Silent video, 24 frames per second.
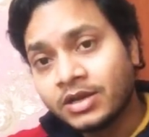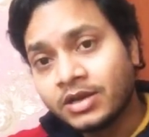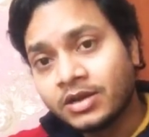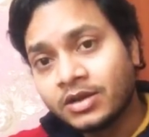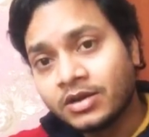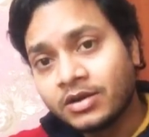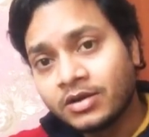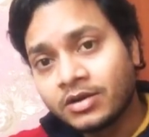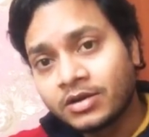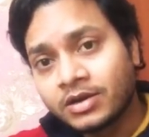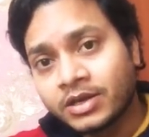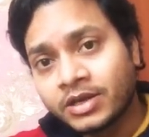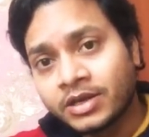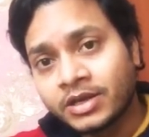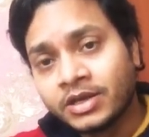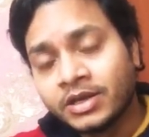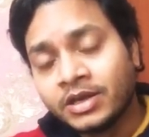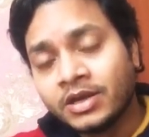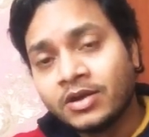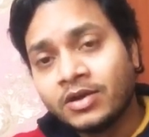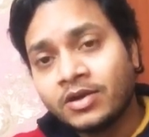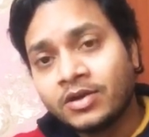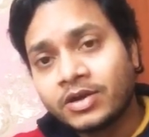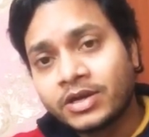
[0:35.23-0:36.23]
Okay,
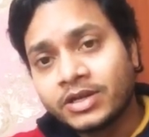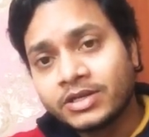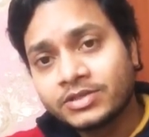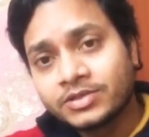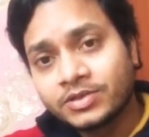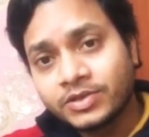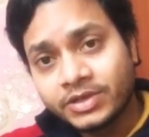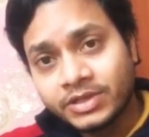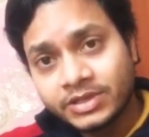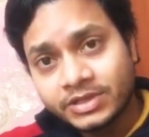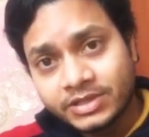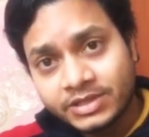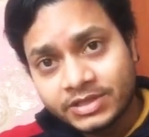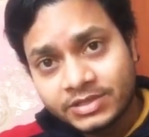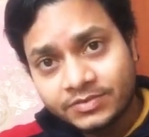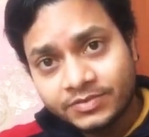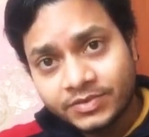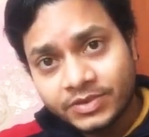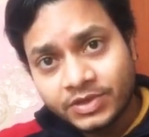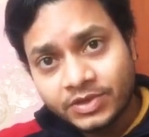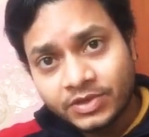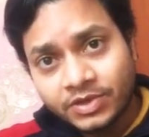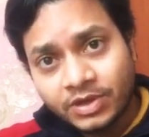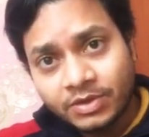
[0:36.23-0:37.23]
alright, so in this
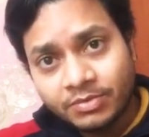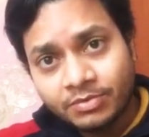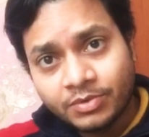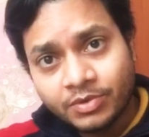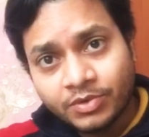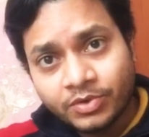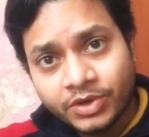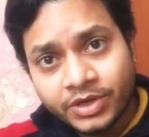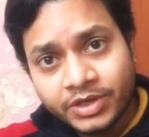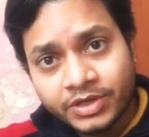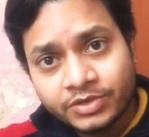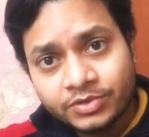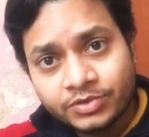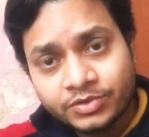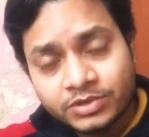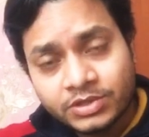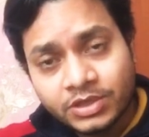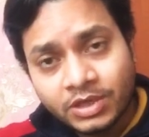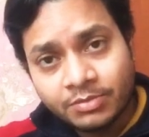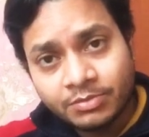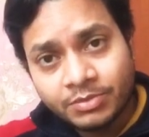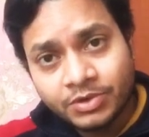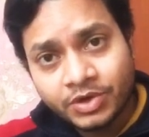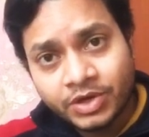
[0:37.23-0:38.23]
video I'm going to
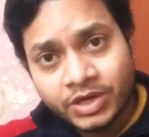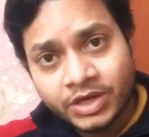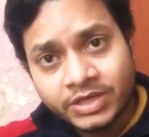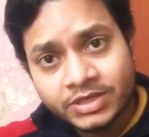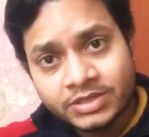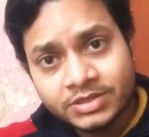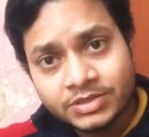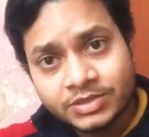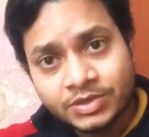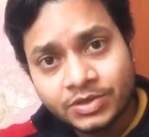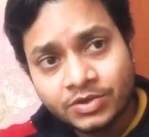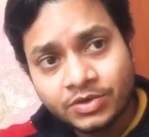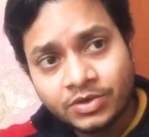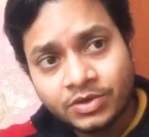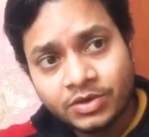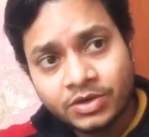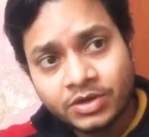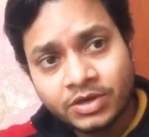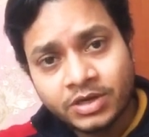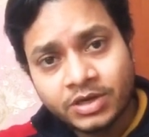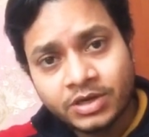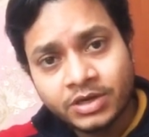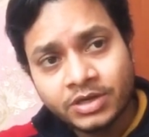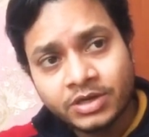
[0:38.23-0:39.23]
summarize
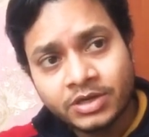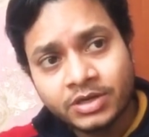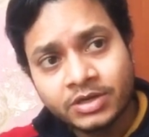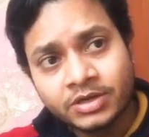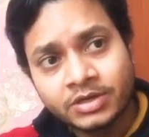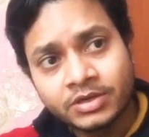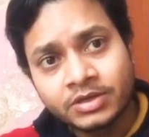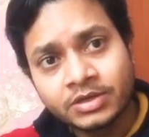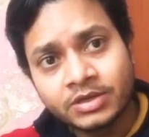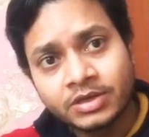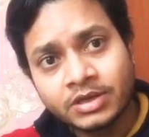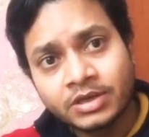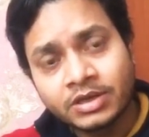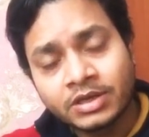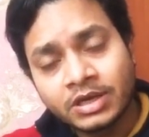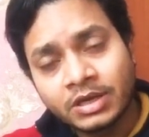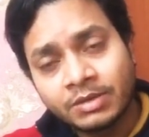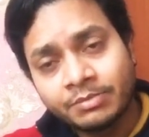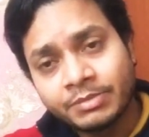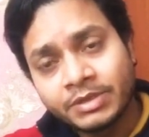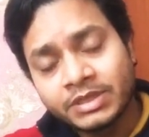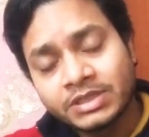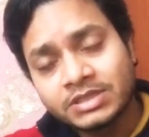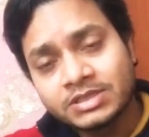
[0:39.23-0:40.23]
your
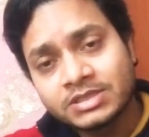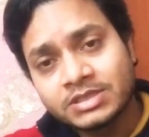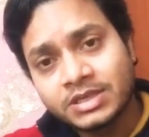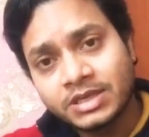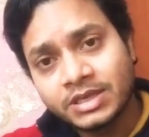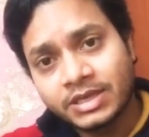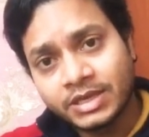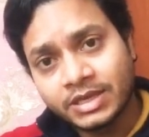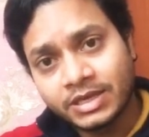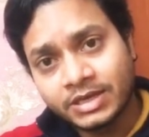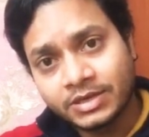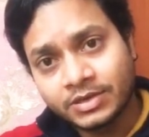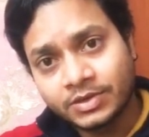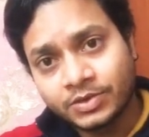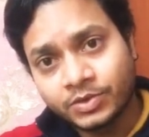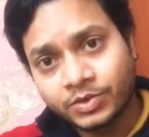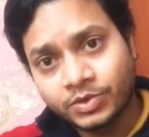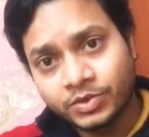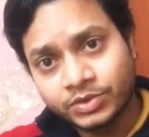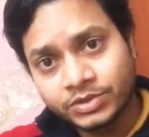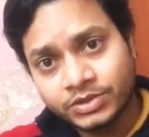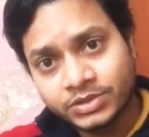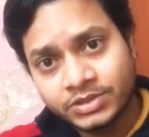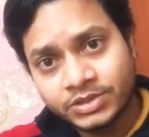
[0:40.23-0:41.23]
comments and
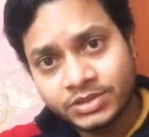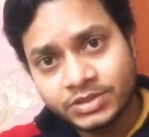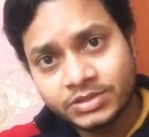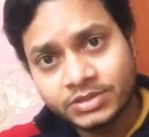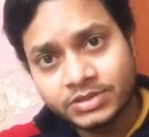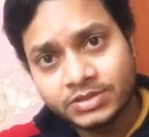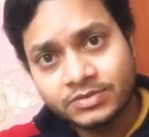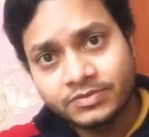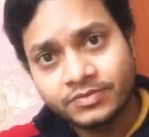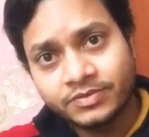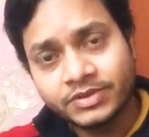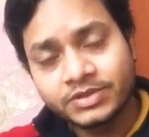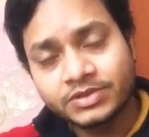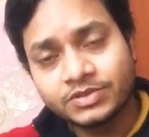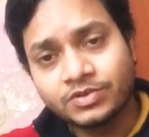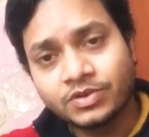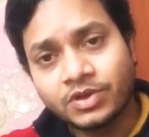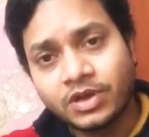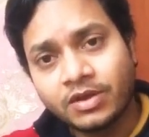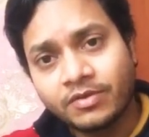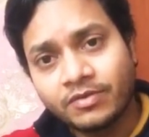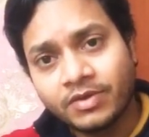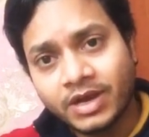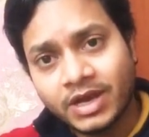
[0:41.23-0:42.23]
questions which you
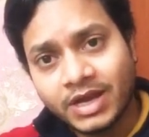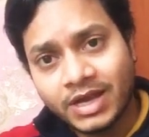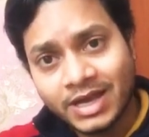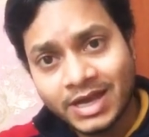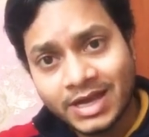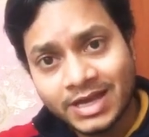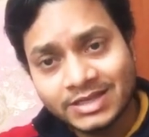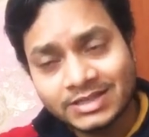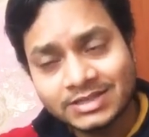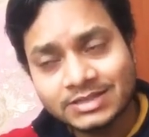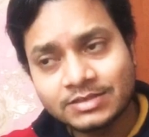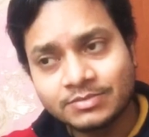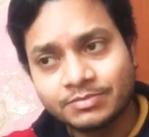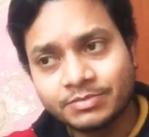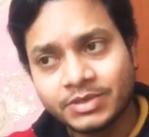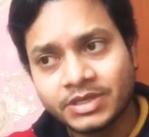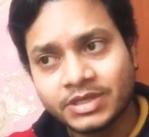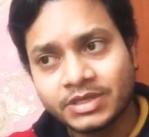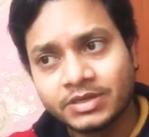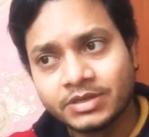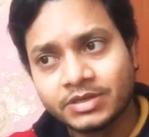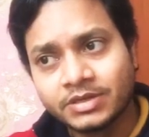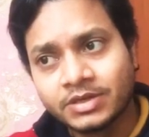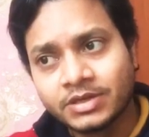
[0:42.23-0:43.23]
have asked
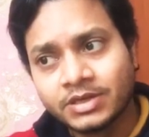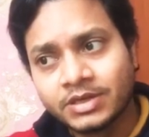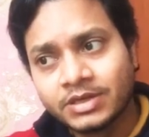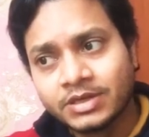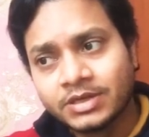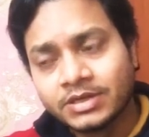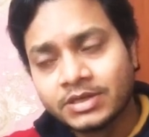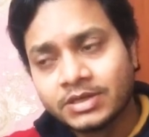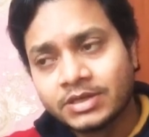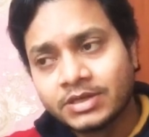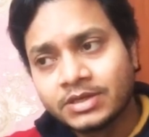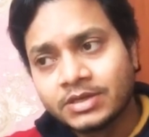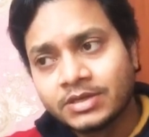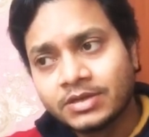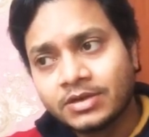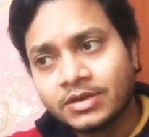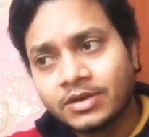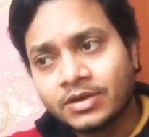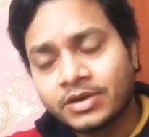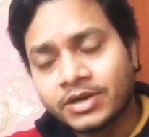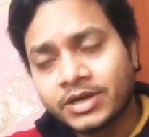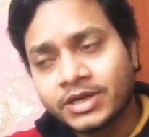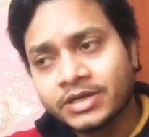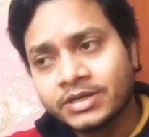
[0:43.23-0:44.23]
me.
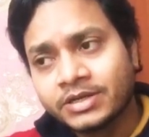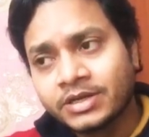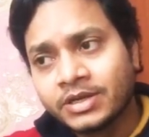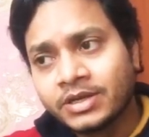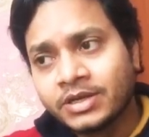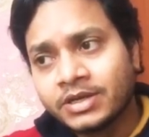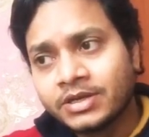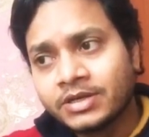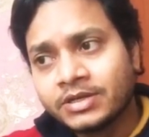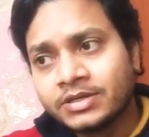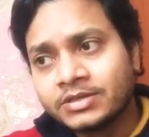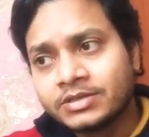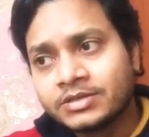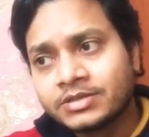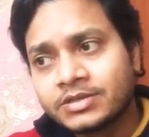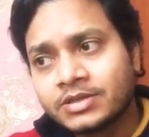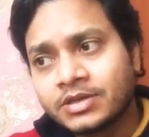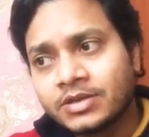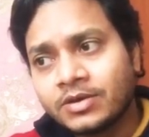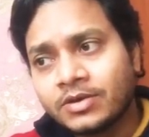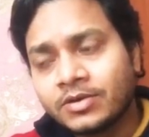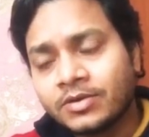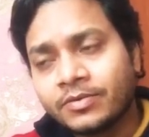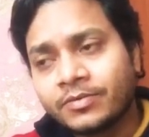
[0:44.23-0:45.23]
Alright,
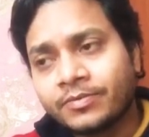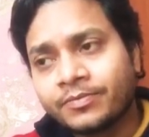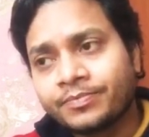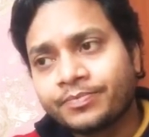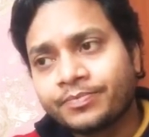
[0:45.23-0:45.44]
so